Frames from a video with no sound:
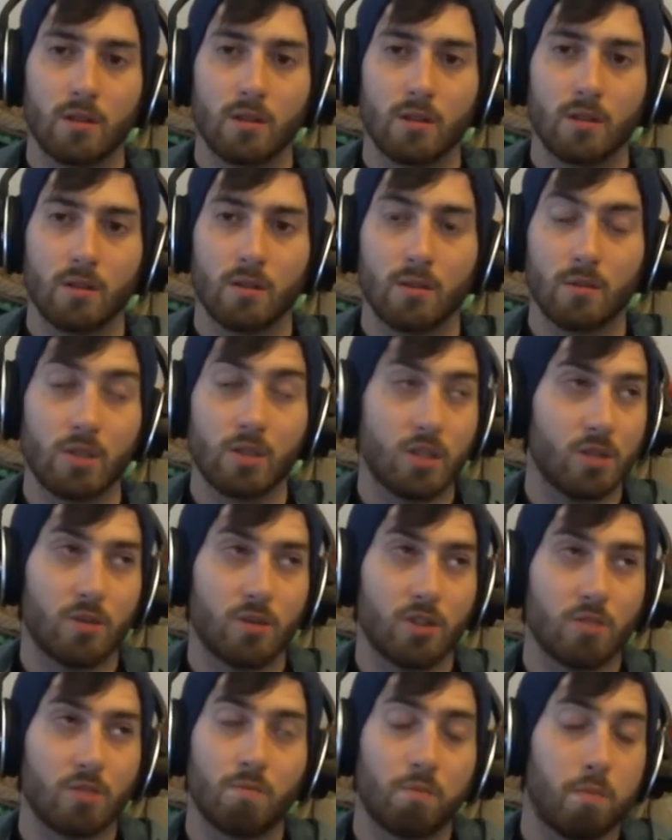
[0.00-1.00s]
which is
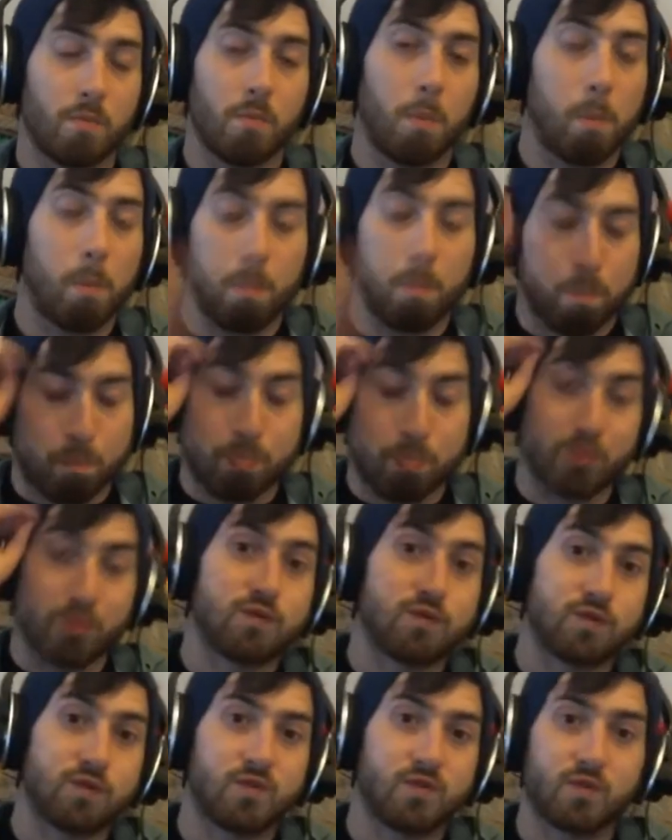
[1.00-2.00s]

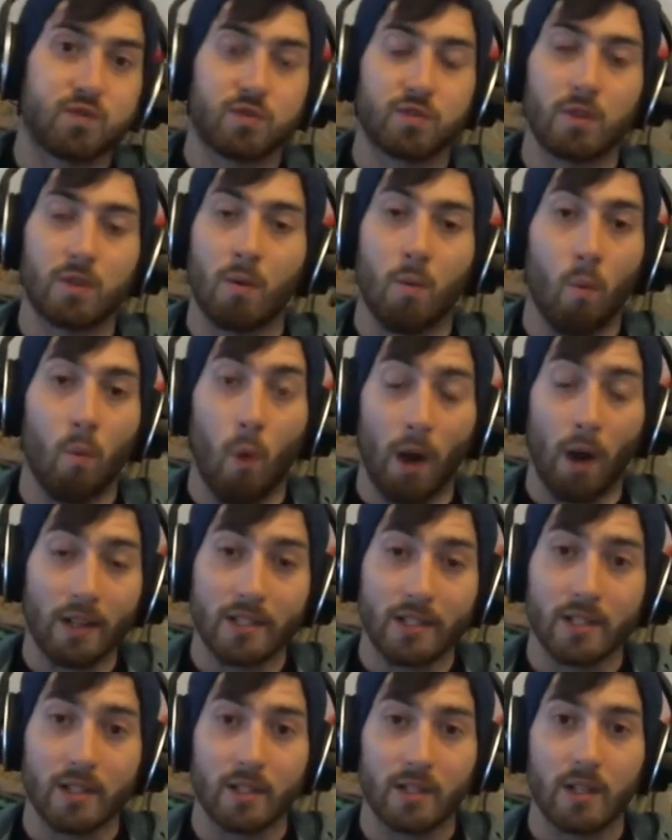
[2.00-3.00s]
just,
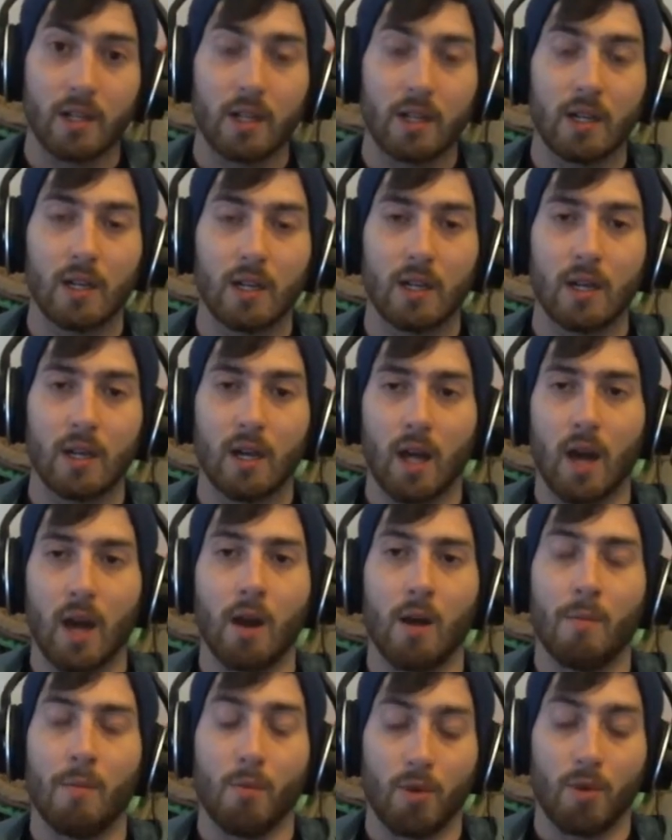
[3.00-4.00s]
what? That
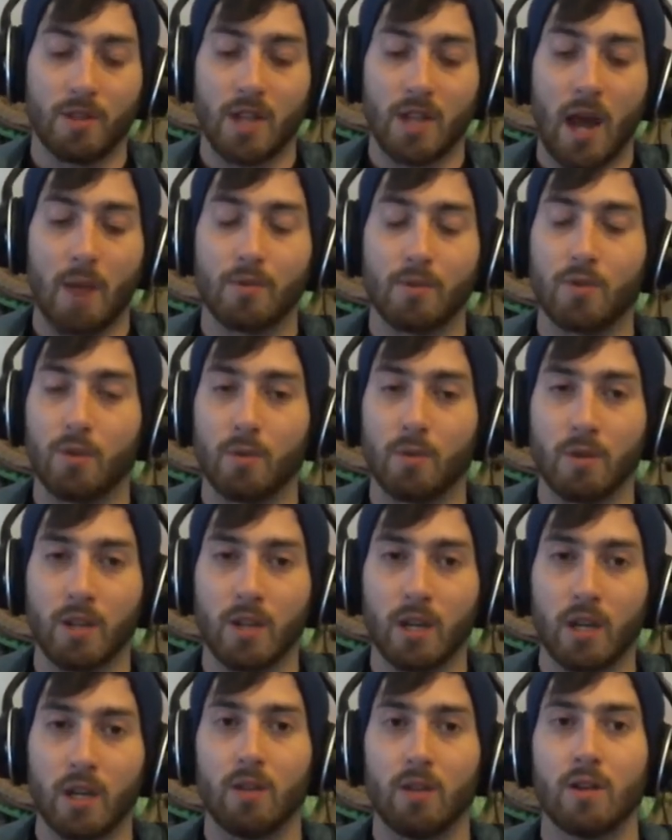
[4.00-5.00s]
number is absolutely
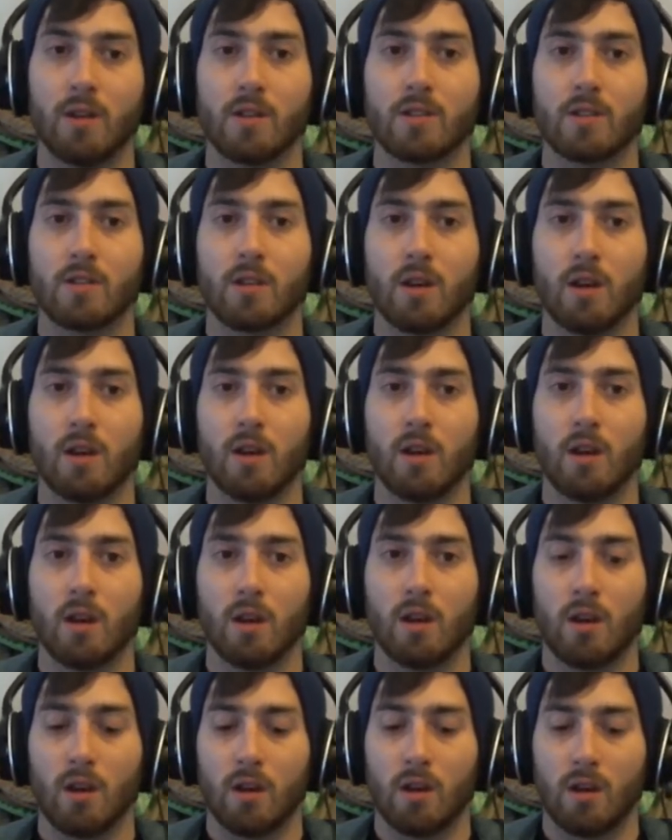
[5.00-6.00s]
ridiculous.
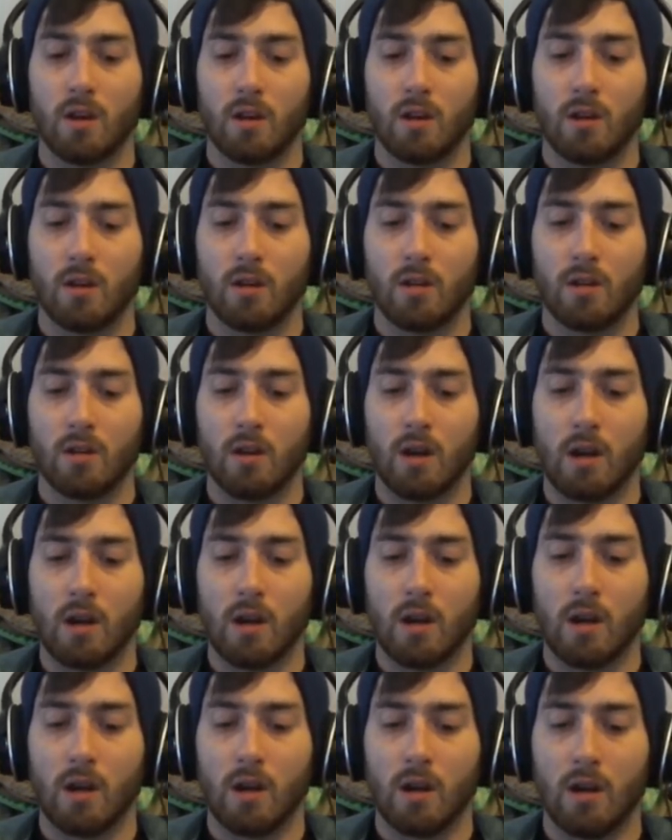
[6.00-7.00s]

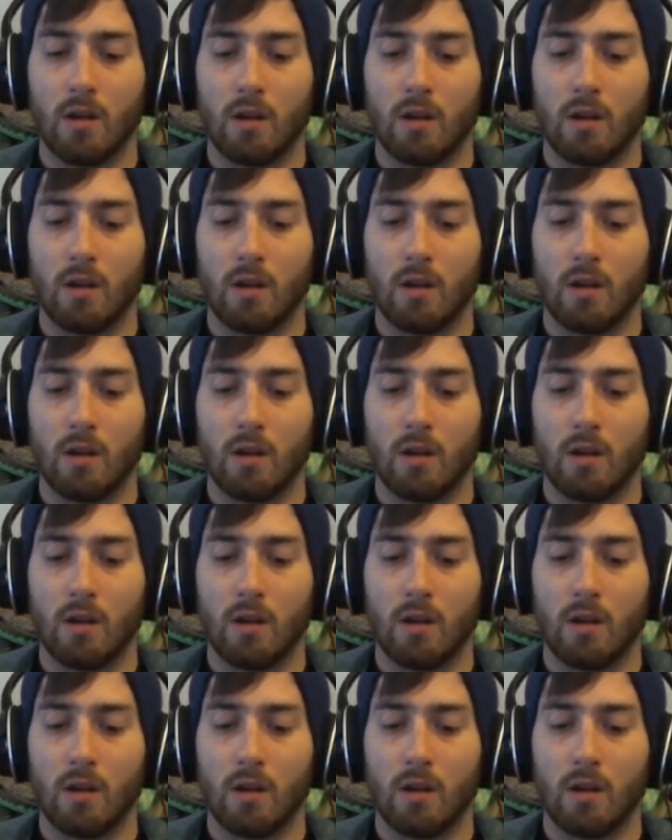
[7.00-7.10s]
Uh,